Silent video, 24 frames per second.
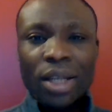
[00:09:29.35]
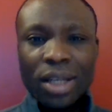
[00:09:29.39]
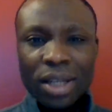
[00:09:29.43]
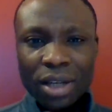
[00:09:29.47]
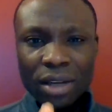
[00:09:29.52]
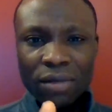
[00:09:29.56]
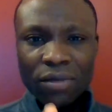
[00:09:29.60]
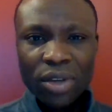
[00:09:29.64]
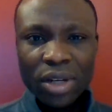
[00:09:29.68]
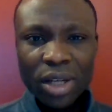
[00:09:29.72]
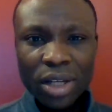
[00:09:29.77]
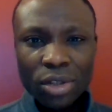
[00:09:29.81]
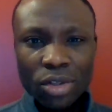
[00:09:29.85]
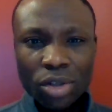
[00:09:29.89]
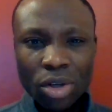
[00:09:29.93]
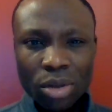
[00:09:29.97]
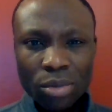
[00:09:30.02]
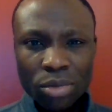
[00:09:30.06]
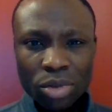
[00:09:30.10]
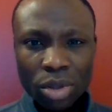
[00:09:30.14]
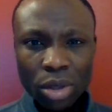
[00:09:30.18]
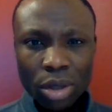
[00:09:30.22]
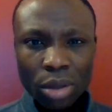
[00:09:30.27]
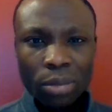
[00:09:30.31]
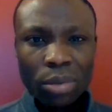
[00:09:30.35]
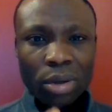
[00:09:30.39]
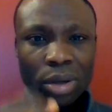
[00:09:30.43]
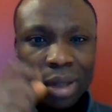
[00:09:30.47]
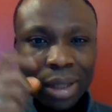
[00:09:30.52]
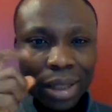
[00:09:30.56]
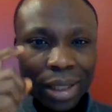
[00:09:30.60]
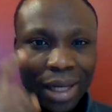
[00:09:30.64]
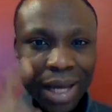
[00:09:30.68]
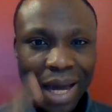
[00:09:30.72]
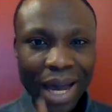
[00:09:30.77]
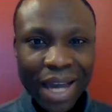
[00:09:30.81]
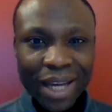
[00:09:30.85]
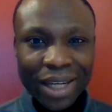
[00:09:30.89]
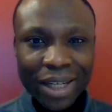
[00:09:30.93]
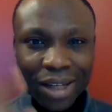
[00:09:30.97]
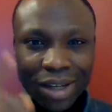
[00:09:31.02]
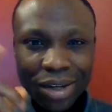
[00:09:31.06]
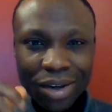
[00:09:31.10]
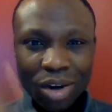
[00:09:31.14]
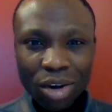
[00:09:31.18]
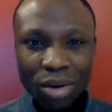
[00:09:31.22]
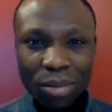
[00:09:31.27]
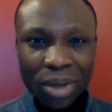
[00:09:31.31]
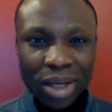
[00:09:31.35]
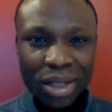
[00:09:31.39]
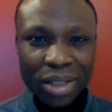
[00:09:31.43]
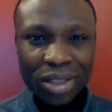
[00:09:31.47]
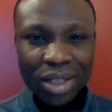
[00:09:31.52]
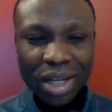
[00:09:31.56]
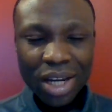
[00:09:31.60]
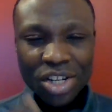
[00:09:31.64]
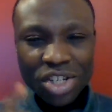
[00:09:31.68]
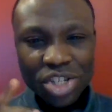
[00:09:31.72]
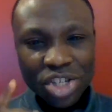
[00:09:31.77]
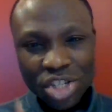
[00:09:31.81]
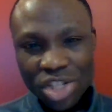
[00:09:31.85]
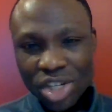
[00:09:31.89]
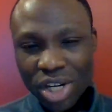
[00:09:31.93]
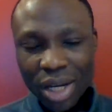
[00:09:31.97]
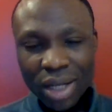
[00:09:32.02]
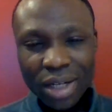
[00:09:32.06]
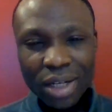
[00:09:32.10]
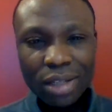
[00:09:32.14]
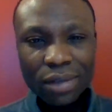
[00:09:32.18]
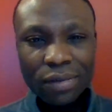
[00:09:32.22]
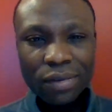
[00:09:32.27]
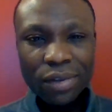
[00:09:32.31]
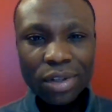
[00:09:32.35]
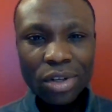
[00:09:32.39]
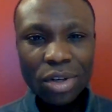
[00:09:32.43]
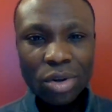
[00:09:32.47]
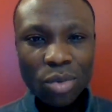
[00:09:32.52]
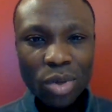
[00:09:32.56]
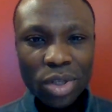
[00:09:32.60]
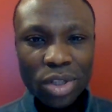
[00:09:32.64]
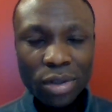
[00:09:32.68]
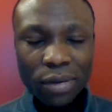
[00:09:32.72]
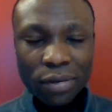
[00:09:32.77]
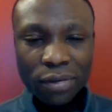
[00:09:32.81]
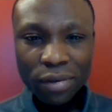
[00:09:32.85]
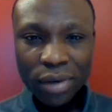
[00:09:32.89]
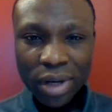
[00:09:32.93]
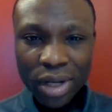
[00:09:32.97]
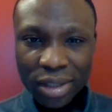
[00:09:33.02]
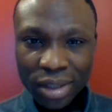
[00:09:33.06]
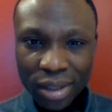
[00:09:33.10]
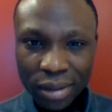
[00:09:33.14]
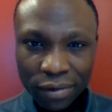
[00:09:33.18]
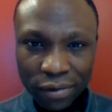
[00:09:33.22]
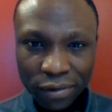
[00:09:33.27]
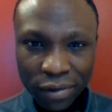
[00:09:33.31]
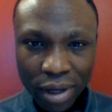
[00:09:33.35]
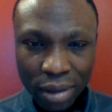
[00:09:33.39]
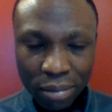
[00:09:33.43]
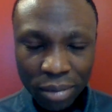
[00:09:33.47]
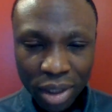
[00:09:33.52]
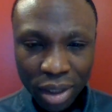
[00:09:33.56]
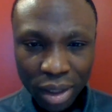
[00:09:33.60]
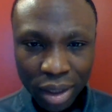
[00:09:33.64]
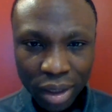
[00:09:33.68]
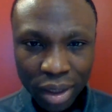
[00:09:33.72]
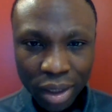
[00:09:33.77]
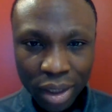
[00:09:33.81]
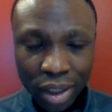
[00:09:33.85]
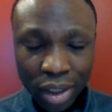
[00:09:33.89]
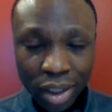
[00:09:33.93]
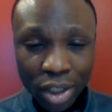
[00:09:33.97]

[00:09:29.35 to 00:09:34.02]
give it a thumbs up like comment and share this video with your friends and family